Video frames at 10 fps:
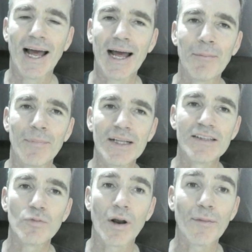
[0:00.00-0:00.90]
This is
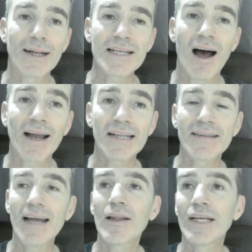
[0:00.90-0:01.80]
one of the big targets there,
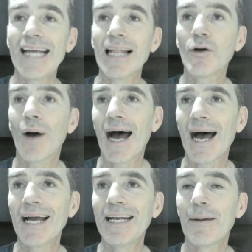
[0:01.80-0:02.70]
the
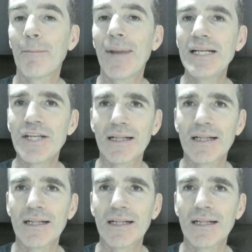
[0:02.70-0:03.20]
yellow-eyed pigeon.